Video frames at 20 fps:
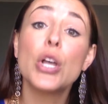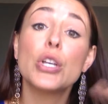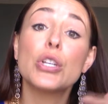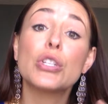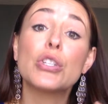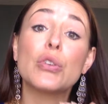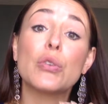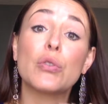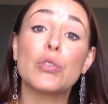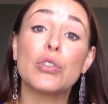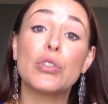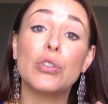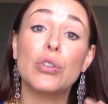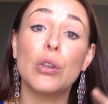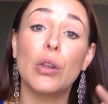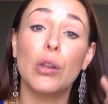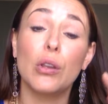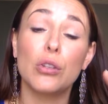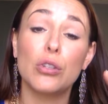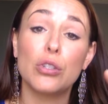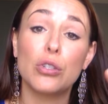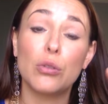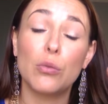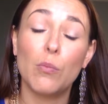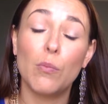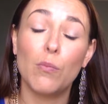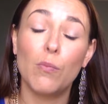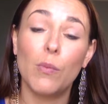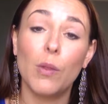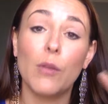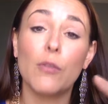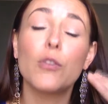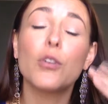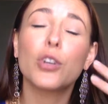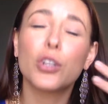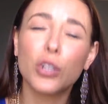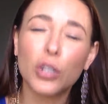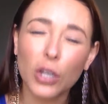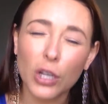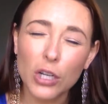So if you're
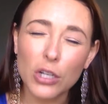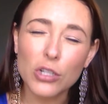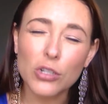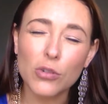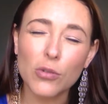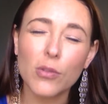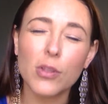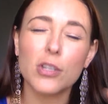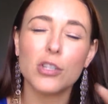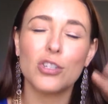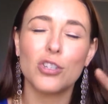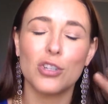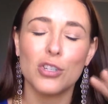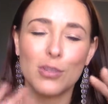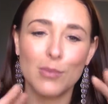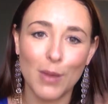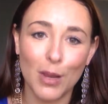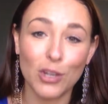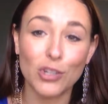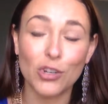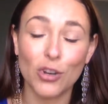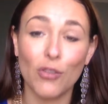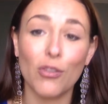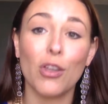going to do this, just make sure